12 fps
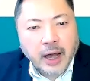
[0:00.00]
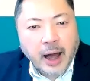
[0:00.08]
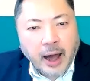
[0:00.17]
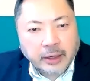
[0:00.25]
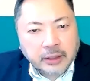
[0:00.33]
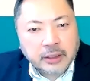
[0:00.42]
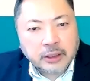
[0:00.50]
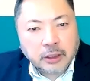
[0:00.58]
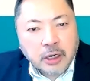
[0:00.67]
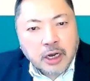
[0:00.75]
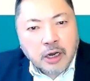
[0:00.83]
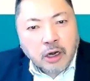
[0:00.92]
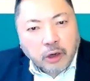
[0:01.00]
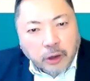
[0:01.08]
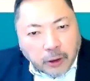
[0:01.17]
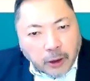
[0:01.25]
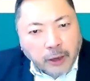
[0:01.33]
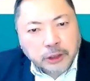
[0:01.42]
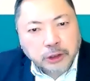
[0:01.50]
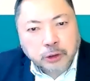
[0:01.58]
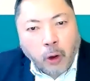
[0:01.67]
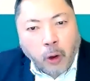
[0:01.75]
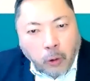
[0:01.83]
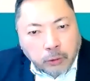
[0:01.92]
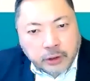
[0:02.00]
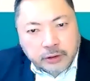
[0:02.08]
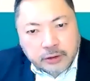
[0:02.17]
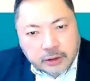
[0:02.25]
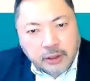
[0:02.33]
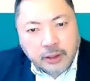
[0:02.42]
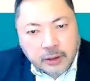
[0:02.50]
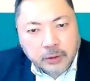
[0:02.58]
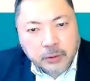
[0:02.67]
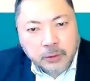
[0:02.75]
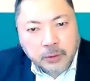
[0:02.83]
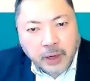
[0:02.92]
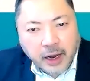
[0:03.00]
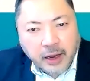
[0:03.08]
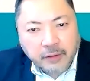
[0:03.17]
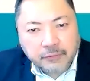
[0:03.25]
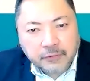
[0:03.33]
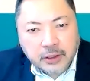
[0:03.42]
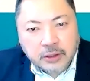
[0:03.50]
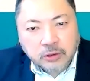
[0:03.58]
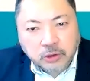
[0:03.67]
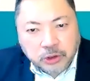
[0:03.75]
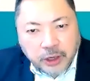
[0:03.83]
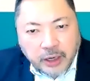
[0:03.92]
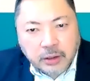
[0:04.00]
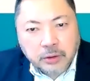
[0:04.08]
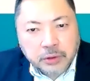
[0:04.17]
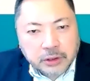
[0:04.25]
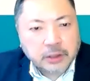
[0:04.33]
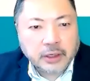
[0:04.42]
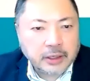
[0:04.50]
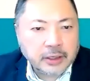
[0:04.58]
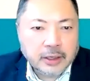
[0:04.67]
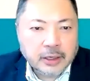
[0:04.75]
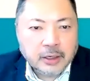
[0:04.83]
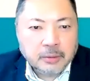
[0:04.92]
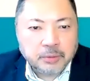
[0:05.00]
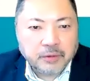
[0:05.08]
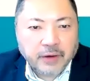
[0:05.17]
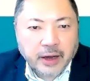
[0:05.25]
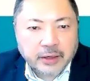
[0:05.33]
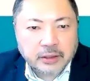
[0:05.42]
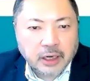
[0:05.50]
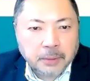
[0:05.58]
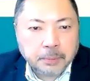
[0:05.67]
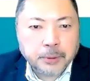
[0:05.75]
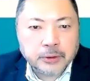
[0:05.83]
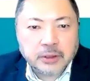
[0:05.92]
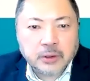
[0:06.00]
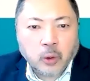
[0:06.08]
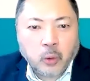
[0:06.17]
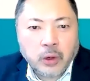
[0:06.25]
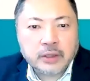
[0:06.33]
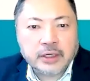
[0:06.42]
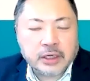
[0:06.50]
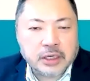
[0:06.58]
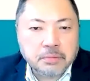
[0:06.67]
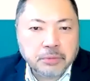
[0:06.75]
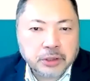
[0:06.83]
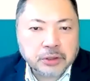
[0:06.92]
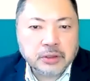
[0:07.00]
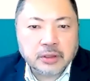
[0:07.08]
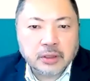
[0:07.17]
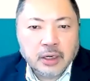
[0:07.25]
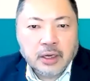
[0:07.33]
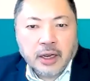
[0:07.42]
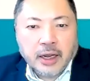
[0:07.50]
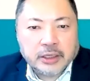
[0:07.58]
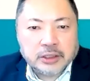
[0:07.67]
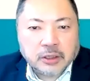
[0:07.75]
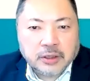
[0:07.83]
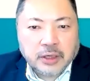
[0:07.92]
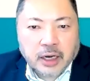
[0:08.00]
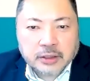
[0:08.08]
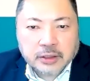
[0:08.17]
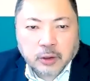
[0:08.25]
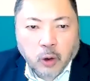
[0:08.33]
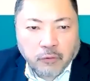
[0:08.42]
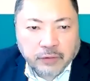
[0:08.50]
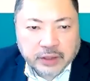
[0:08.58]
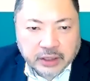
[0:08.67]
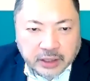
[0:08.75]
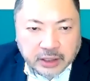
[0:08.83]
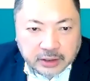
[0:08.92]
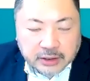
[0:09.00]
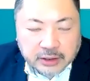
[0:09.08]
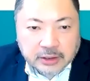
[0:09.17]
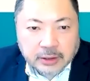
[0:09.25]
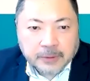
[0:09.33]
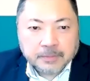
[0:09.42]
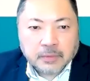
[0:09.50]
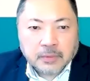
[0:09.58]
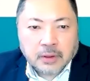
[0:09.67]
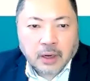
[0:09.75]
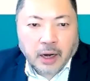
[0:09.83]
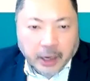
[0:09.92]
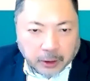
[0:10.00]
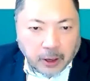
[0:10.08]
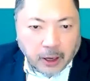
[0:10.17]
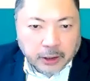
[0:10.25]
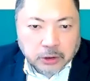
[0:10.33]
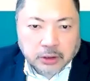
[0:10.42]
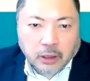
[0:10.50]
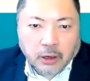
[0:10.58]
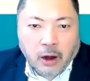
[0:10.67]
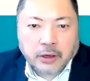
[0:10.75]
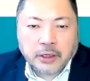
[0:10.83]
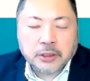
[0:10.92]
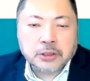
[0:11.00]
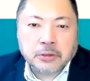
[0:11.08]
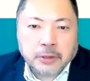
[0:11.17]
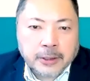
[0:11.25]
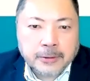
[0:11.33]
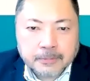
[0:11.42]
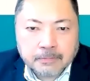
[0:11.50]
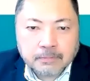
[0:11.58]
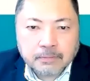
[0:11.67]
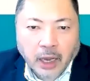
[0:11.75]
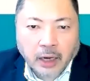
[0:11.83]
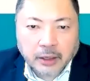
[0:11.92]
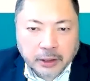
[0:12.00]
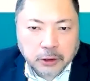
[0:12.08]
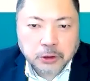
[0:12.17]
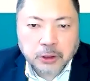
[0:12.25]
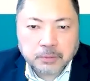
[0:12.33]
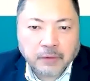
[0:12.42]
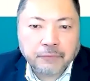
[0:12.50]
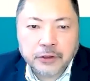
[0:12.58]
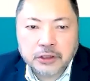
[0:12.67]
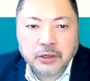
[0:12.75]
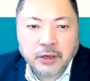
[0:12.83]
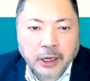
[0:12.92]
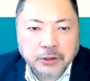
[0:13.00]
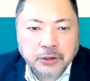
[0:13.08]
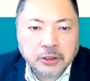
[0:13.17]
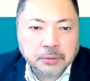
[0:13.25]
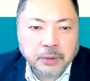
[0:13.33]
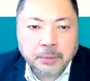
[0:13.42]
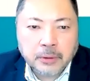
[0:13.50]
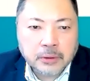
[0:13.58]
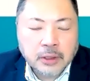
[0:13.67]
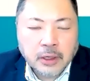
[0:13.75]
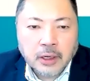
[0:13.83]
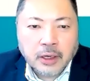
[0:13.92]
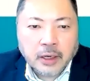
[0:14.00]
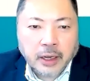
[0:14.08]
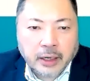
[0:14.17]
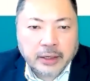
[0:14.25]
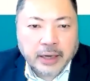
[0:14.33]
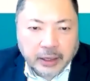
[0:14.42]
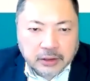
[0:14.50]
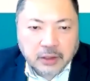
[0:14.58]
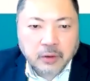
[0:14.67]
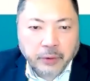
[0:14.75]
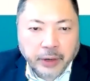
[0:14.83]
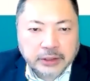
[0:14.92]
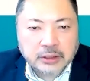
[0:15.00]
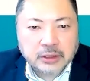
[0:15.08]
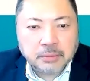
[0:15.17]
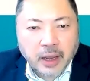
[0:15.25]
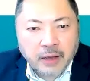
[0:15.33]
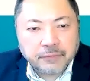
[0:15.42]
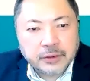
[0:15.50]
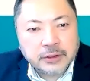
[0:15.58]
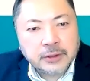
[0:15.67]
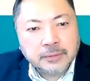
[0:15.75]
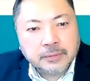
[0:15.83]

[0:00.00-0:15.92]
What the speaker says: Islander knowledge holders who have generously provided input to the work that the Commission has conducted over the years. I acknowledge the long history and leadership of First Nations peoples in anti-racism efforts.